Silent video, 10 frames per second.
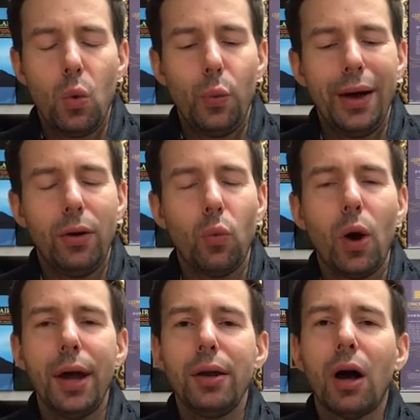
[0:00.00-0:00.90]
Well,
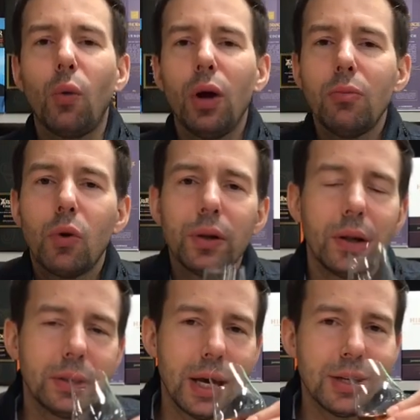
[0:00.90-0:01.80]
why not? One more
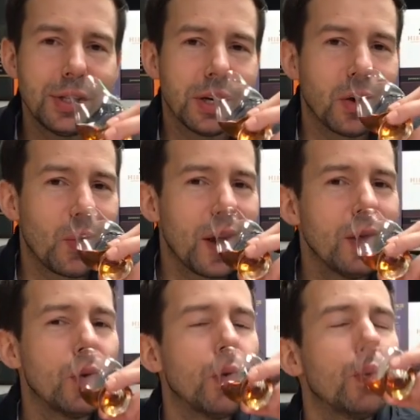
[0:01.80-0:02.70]
little taste here, all right?